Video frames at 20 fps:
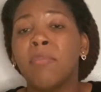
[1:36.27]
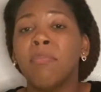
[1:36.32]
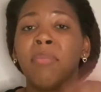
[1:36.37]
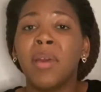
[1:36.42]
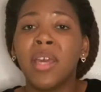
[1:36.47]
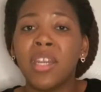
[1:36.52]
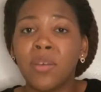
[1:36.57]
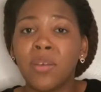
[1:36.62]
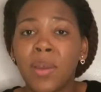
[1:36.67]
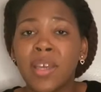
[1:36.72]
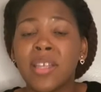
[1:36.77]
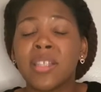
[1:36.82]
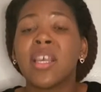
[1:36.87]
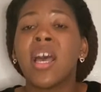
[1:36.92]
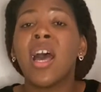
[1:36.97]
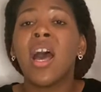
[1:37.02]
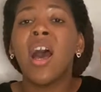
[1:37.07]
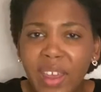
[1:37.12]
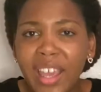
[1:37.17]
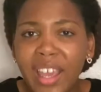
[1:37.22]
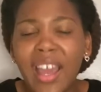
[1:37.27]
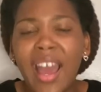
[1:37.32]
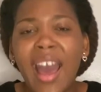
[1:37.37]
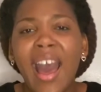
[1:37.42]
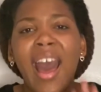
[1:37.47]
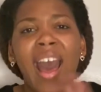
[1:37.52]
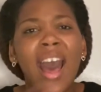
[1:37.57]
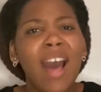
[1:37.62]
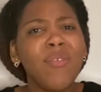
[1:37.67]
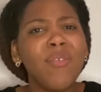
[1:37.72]
But anyways,
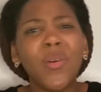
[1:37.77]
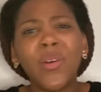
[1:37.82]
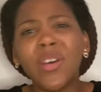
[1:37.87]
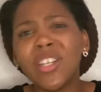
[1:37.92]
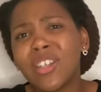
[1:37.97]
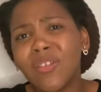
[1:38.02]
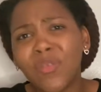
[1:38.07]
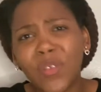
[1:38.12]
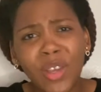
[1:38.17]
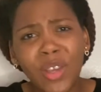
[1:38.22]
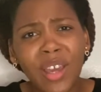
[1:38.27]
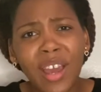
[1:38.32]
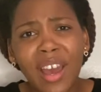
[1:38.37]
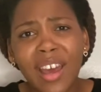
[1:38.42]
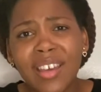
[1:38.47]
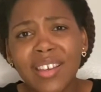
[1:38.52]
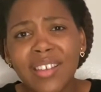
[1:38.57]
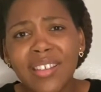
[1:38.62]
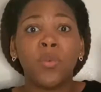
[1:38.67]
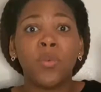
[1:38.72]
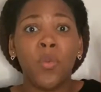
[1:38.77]
I have a question for you guys.